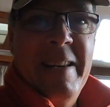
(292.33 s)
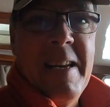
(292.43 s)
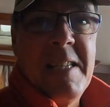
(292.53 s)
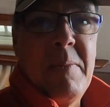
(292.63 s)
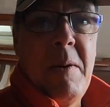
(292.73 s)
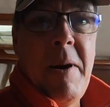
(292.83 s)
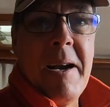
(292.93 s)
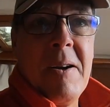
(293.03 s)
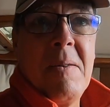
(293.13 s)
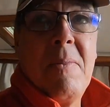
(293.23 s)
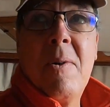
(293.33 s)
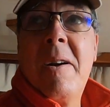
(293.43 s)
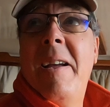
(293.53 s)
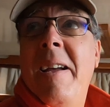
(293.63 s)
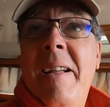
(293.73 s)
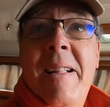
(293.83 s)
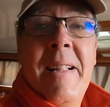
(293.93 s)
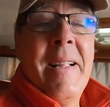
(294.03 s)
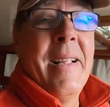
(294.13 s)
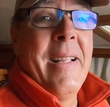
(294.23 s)
nice to be back on board.
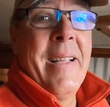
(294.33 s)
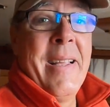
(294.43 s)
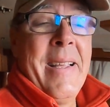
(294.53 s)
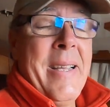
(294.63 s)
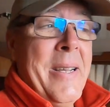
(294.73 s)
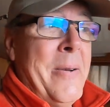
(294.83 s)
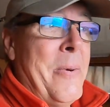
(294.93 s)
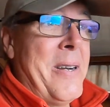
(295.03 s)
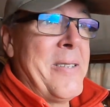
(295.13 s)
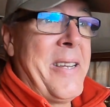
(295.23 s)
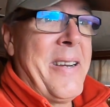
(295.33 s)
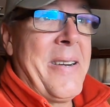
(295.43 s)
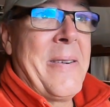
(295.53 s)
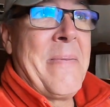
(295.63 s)
Winter's here.